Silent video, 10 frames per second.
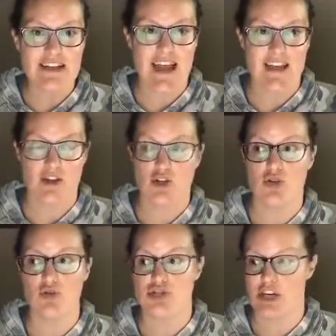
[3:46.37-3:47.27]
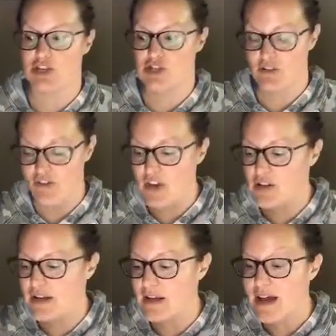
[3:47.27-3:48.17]
Can you change the
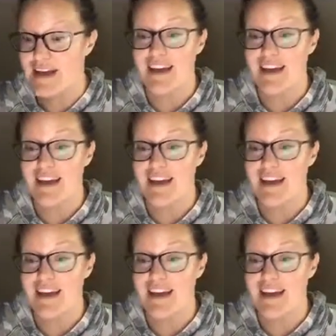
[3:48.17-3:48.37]
feeling?